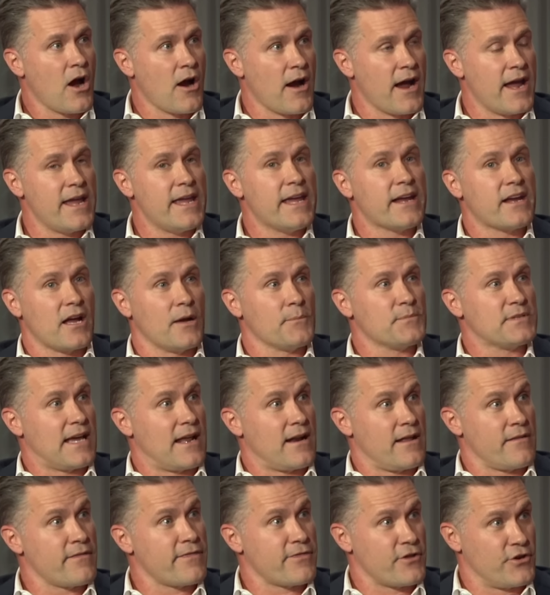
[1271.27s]
All right, it comes
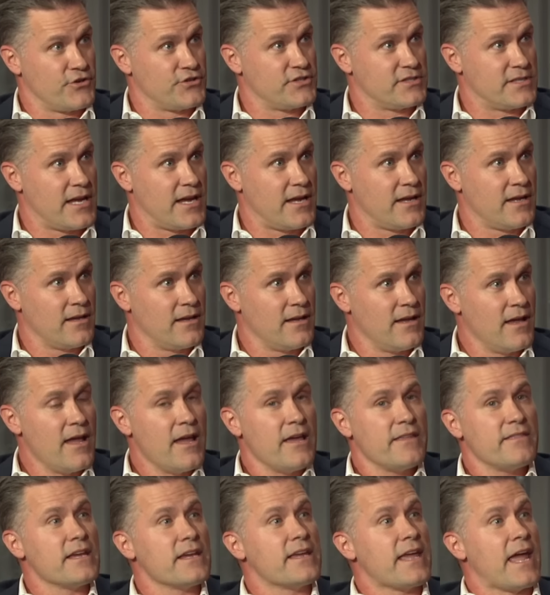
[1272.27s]
out on Thursday.
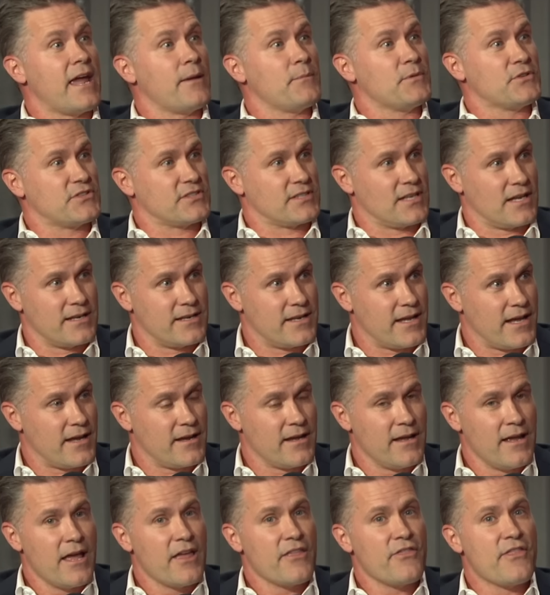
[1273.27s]
Yes. The game is Sunday.
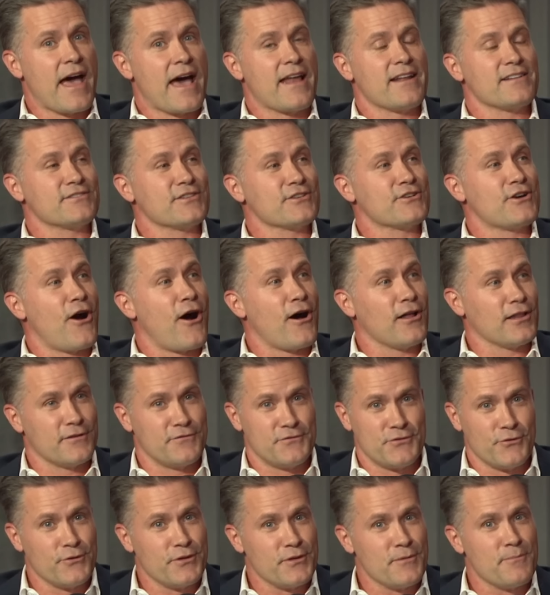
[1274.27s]
Yes. That is the Call
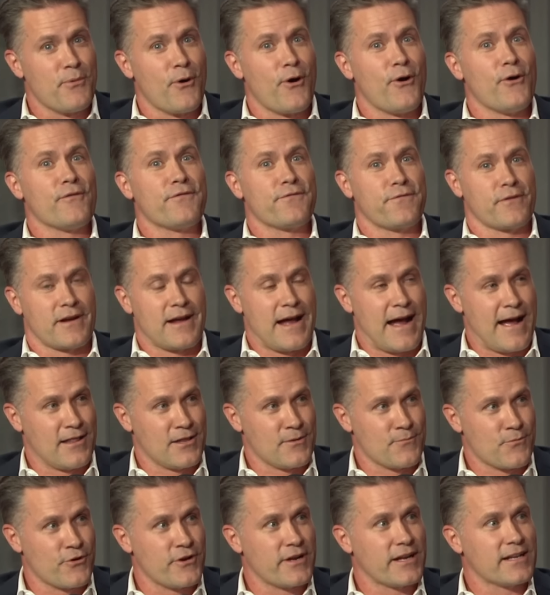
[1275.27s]
of Duty Bowl for
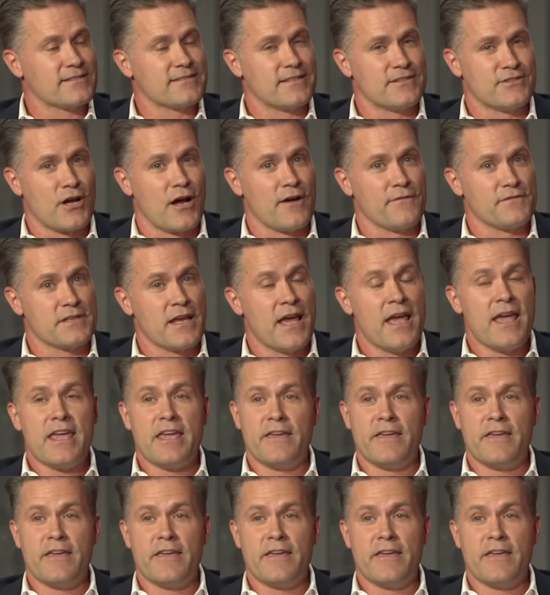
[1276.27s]
Kyler Murray against the Dolphins.